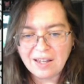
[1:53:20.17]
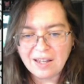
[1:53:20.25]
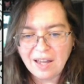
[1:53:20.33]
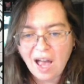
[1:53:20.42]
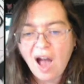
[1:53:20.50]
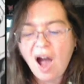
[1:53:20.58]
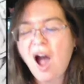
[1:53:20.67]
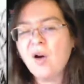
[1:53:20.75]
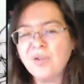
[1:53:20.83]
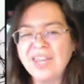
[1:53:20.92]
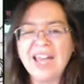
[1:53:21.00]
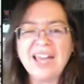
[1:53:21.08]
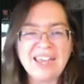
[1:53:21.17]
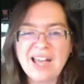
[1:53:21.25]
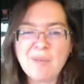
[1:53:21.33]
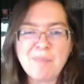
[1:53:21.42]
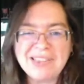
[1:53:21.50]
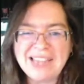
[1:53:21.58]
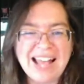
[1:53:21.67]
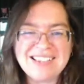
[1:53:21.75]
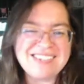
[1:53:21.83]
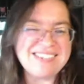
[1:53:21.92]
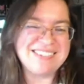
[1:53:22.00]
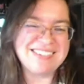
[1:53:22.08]
Oh yeah, but
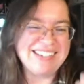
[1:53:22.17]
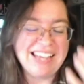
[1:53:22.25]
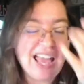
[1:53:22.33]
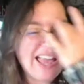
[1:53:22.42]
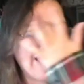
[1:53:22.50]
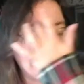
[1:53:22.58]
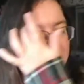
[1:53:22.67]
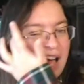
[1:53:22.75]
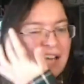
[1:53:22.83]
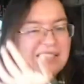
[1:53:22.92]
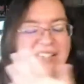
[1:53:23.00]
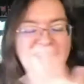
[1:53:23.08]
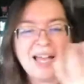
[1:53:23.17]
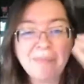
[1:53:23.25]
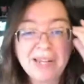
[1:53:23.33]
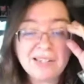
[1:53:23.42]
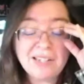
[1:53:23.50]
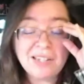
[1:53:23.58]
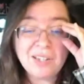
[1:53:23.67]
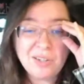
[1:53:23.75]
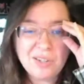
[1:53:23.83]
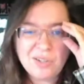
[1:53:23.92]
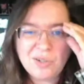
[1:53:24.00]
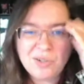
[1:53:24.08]
that's, yeah, exactly. I mean, it's like you know,
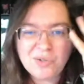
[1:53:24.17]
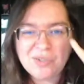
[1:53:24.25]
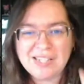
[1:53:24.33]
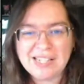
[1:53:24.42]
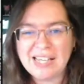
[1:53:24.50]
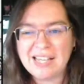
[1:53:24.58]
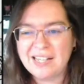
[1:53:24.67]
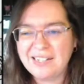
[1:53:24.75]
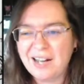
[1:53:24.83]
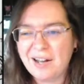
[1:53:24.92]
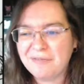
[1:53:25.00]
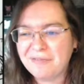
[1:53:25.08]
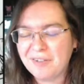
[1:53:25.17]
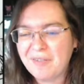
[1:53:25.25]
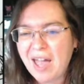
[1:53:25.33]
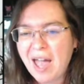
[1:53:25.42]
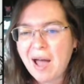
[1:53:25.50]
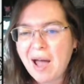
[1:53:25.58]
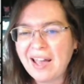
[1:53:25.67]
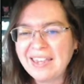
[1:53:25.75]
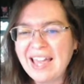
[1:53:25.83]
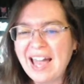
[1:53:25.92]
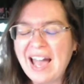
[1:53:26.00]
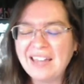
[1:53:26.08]
you see enough of yeah.
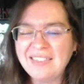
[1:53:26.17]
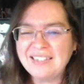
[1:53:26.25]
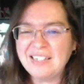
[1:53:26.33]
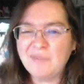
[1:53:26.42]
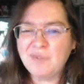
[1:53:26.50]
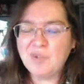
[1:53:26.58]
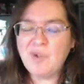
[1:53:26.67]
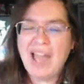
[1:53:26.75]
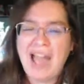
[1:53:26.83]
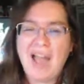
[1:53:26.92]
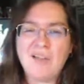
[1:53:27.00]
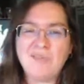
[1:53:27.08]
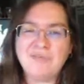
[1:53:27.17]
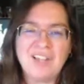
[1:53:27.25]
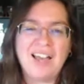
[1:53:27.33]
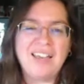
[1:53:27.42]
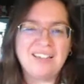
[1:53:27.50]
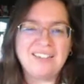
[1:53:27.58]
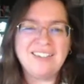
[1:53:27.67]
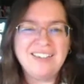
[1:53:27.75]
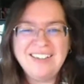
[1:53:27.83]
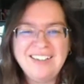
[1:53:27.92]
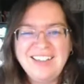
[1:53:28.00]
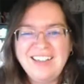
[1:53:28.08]
I think that if you have like,
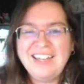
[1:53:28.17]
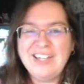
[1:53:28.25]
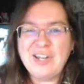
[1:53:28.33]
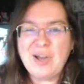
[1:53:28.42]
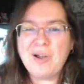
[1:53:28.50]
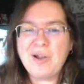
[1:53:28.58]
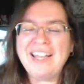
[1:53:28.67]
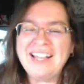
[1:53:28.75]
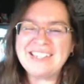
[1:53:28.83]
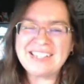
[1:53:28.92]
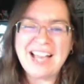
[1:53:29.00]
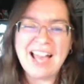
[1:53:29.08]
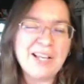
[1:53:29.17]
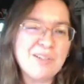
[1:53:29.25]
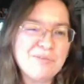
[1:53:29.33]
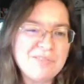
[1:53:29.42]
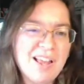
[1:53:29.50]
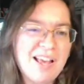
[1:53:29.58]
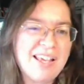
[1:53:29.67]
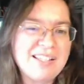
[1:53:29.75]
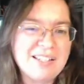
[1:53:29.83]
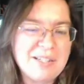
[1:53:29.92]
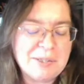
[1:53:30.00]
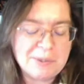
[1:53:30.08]
you know, it's kind of like well,